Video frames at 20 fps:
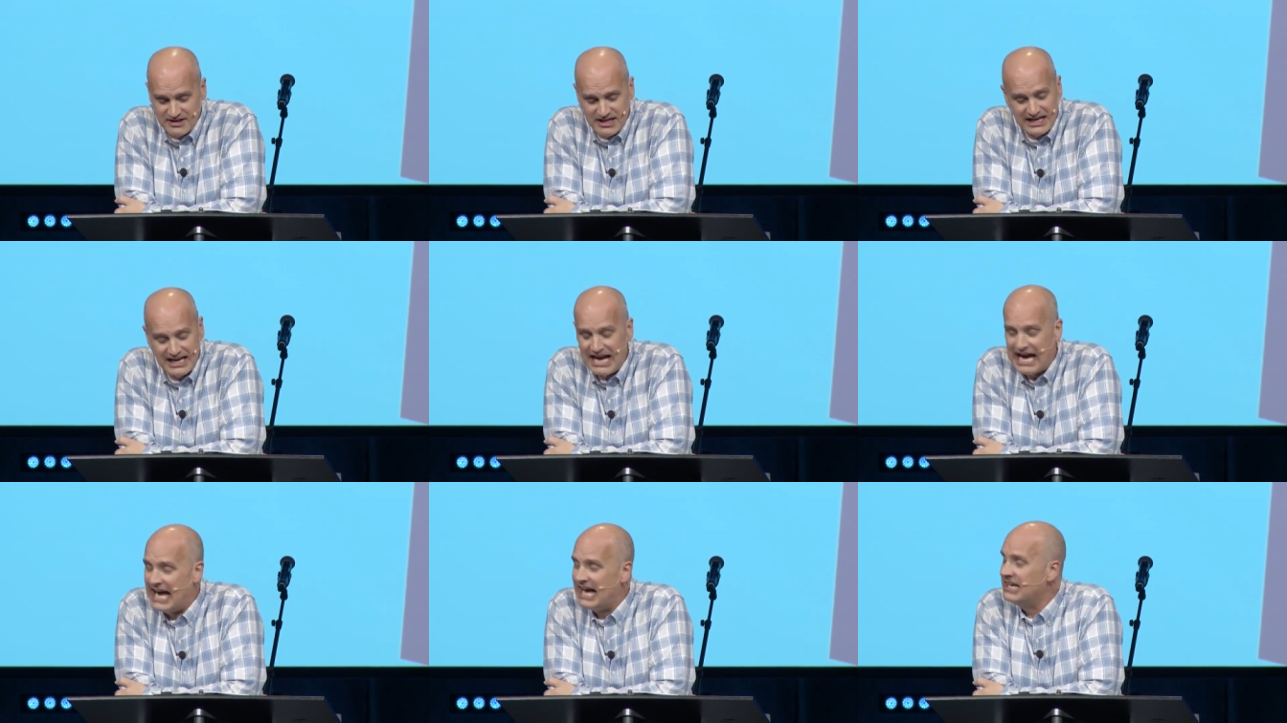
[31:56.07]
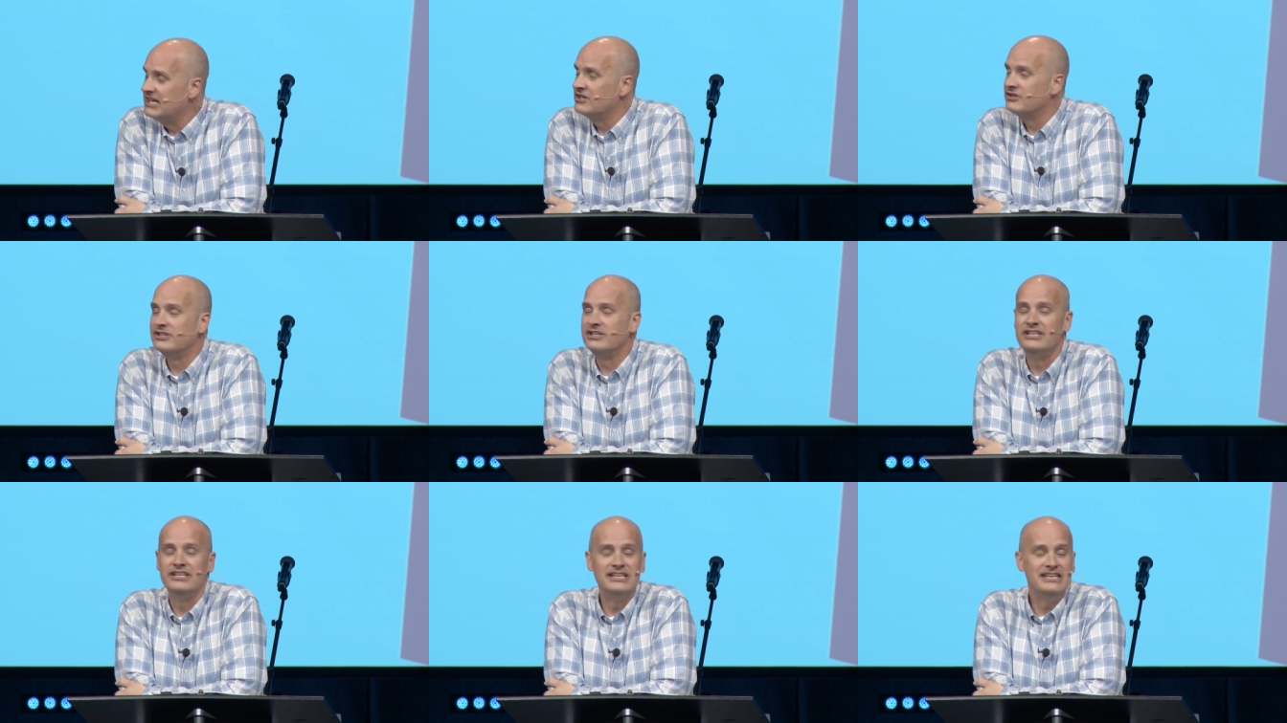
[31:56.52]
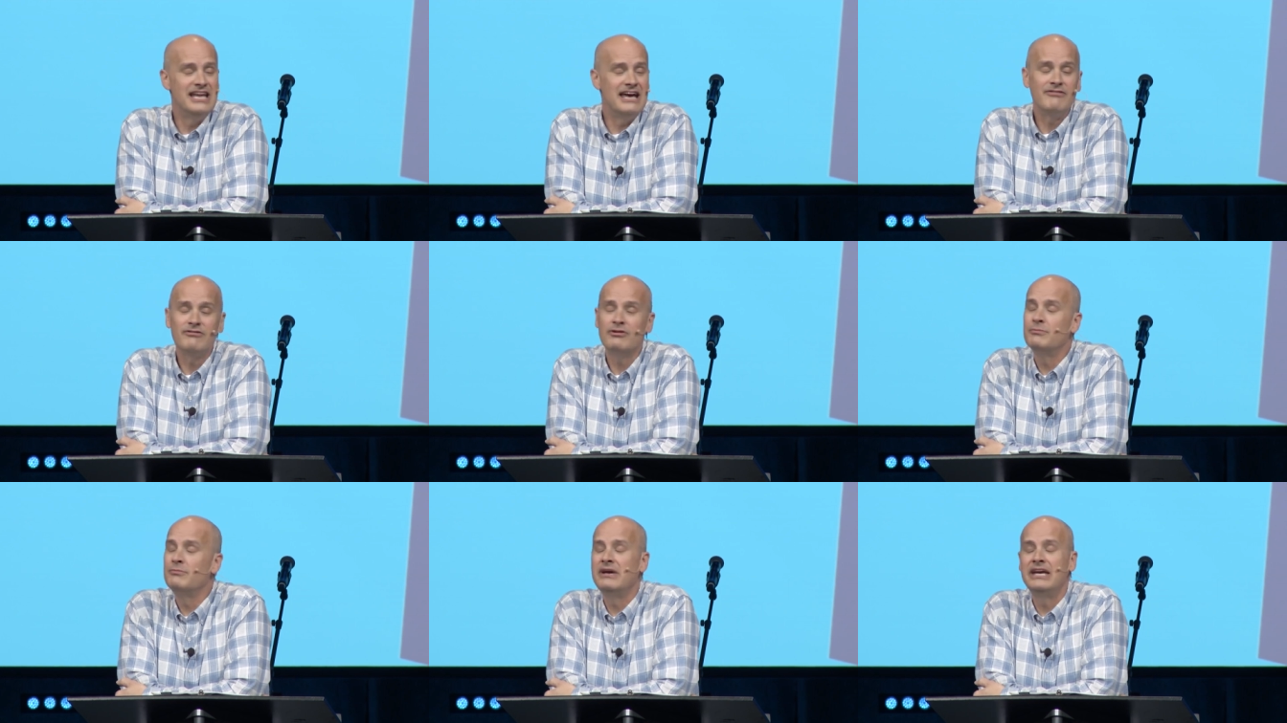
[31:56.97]
that I could
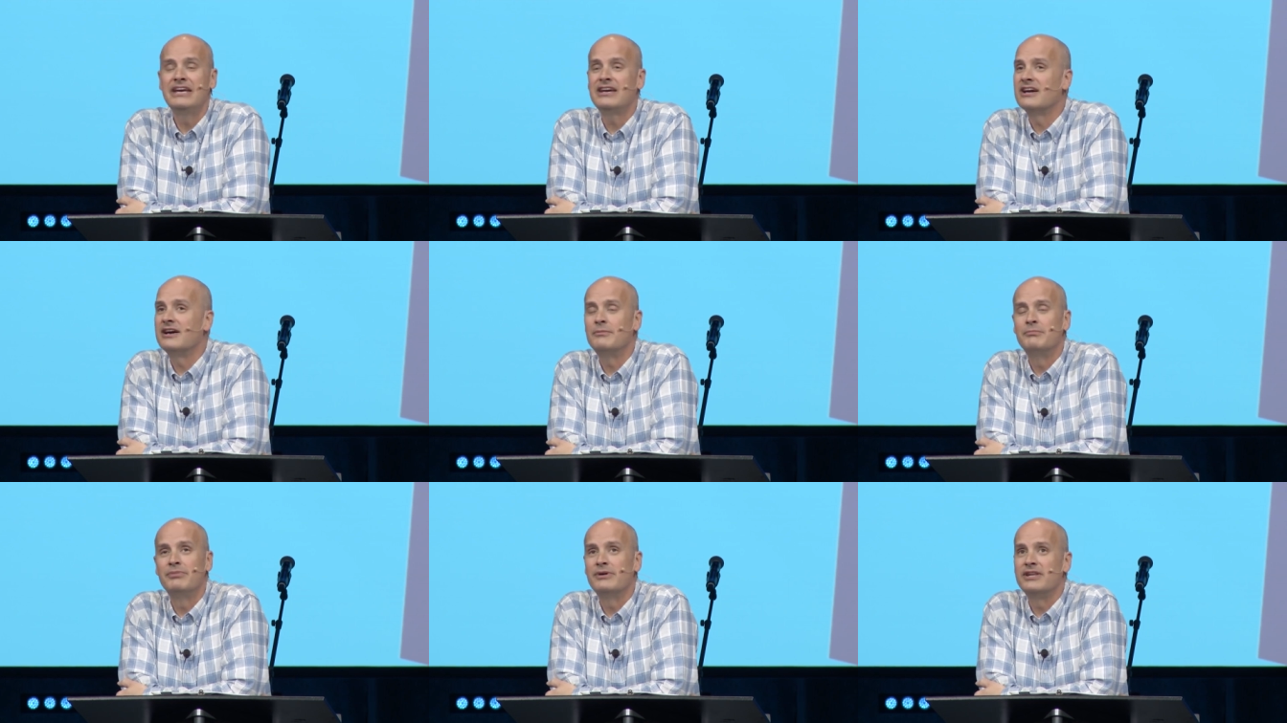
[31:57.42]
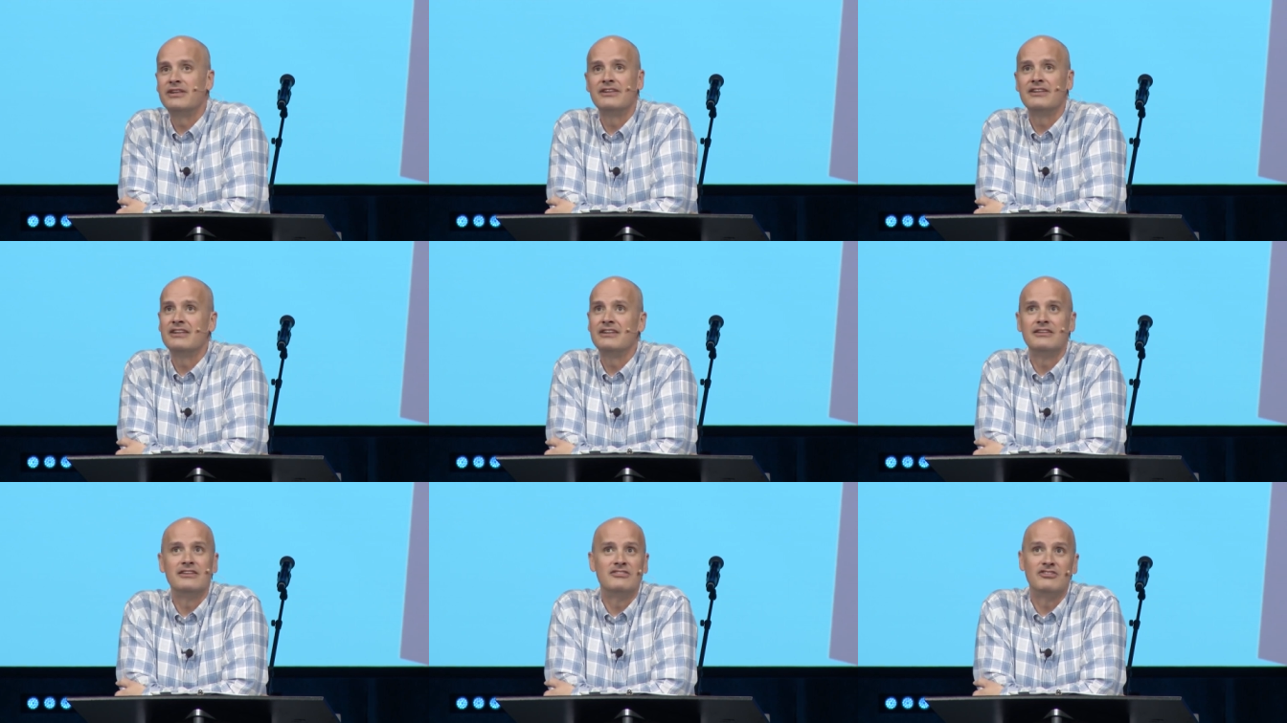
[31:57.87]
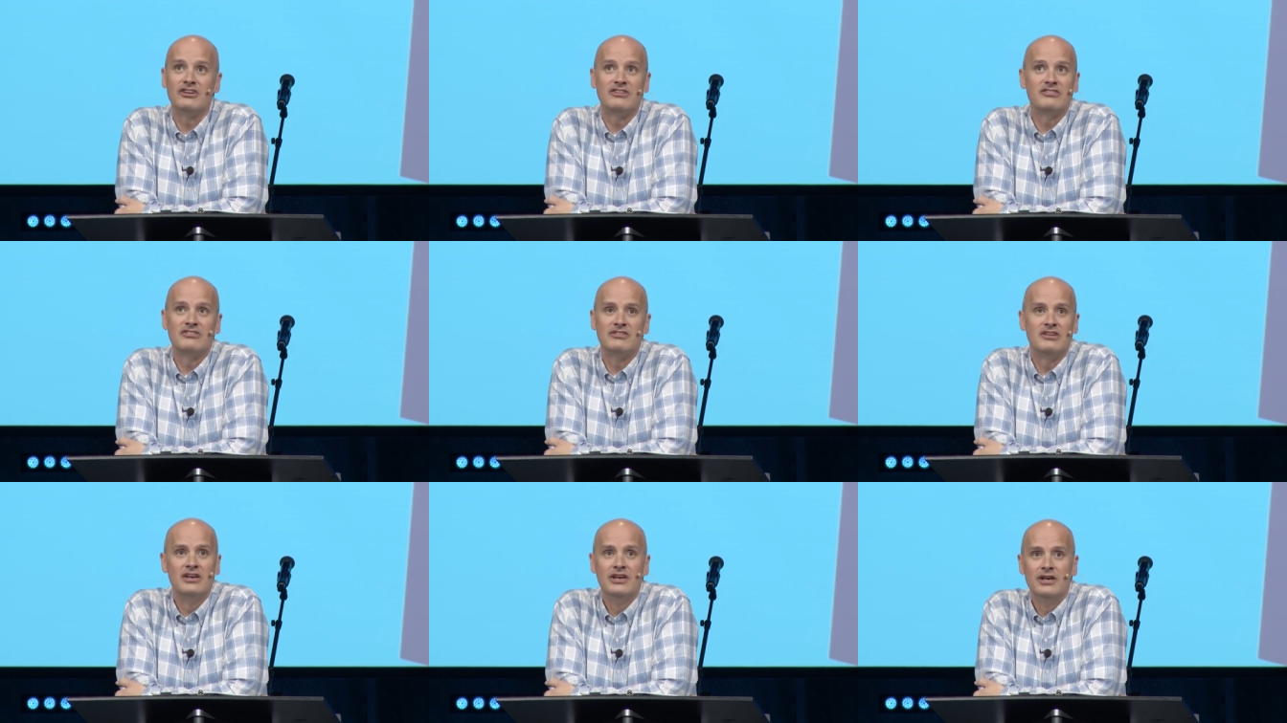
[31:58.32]
never make up, but just